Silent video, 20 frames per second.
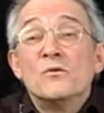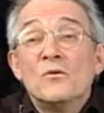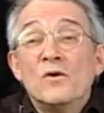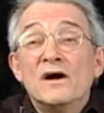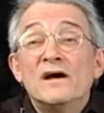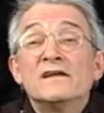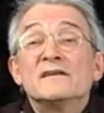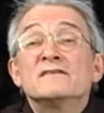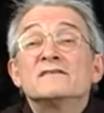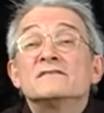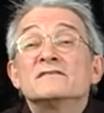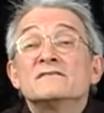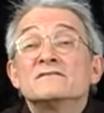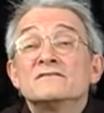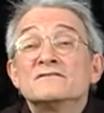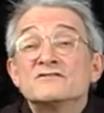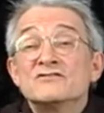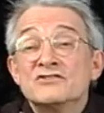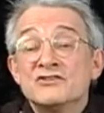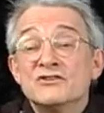1,
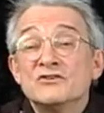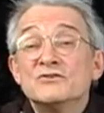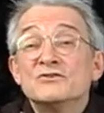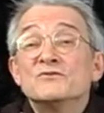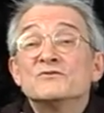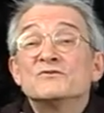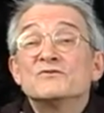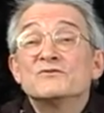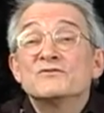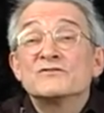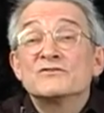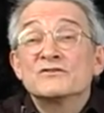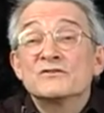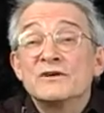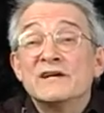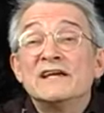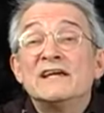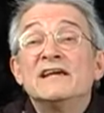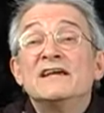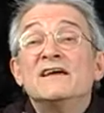2,
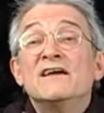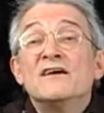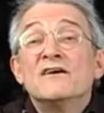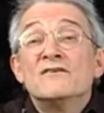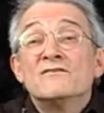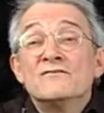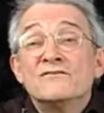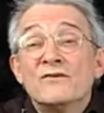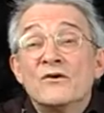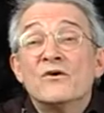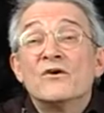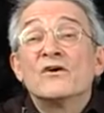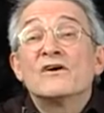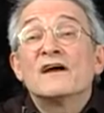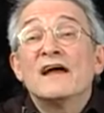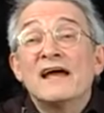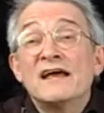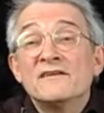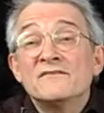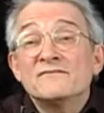3, 4,
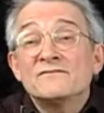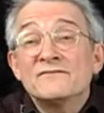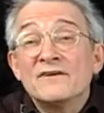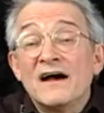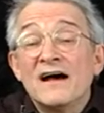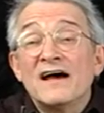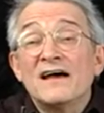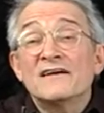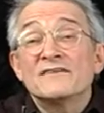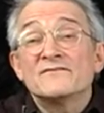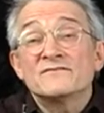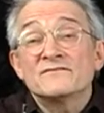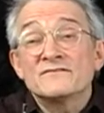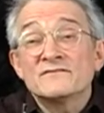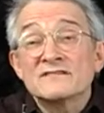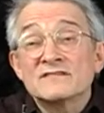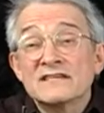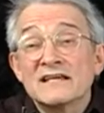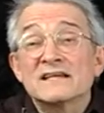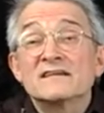and
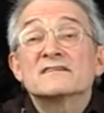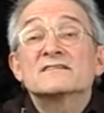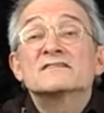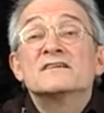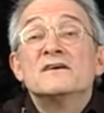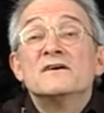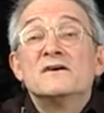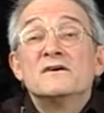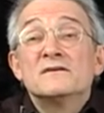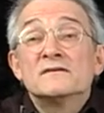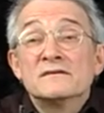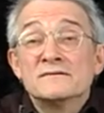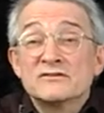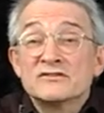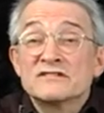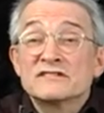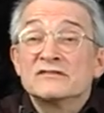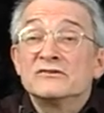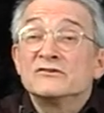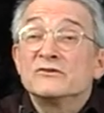5, 6.
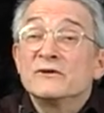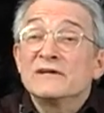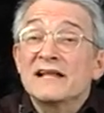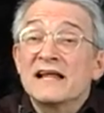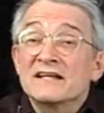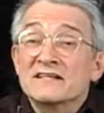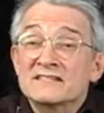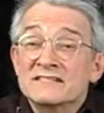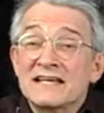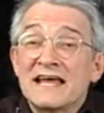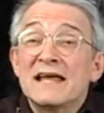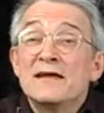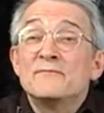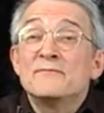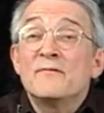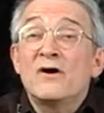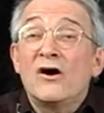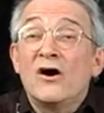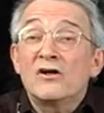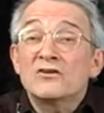It's still doing
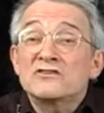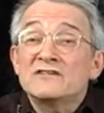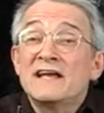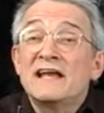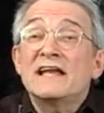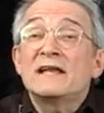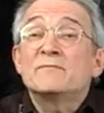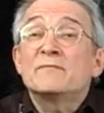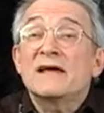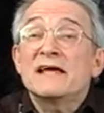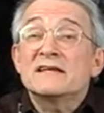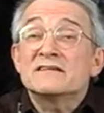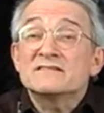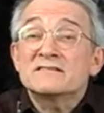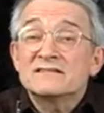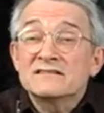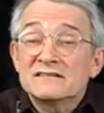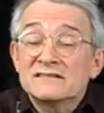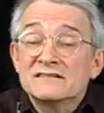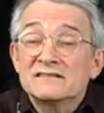same alternating bass.
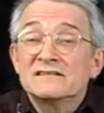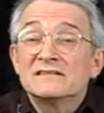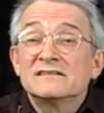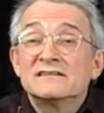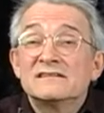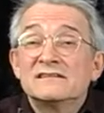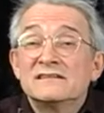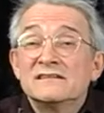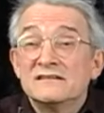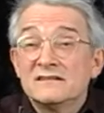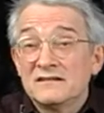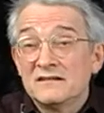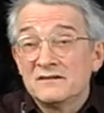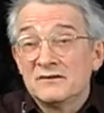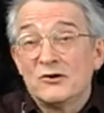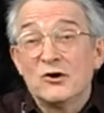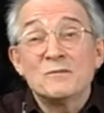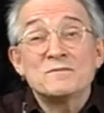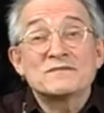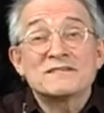
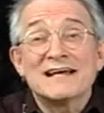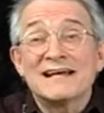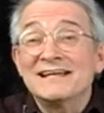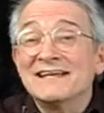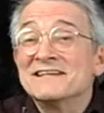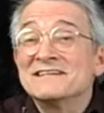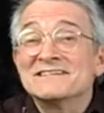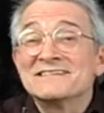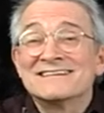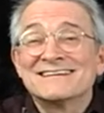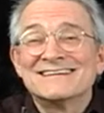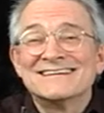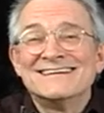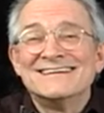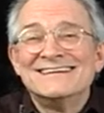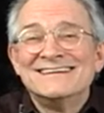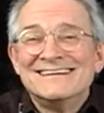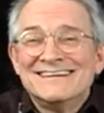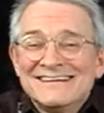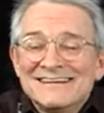Oops, I didn't.
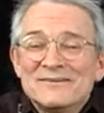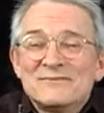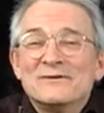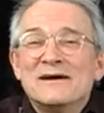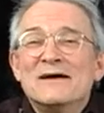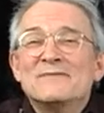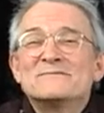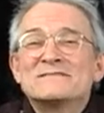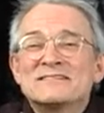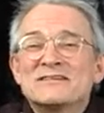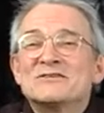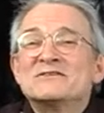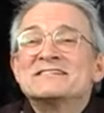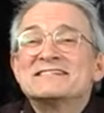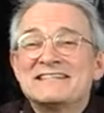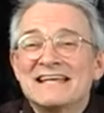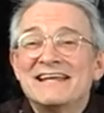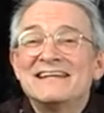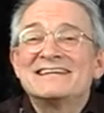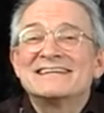I'm still
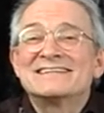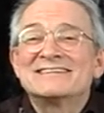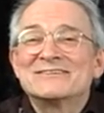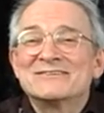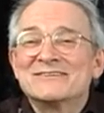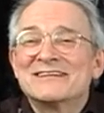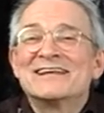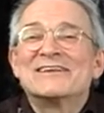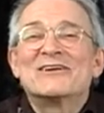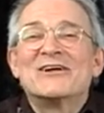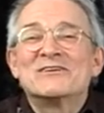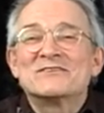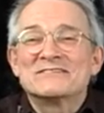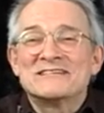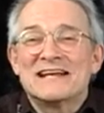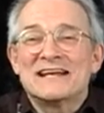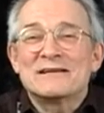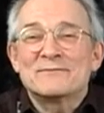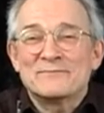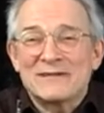intending to do that
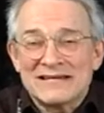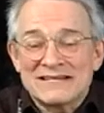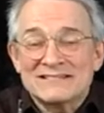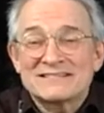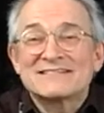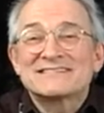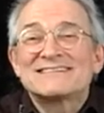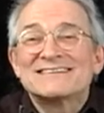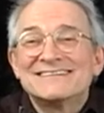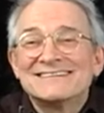alternating bass.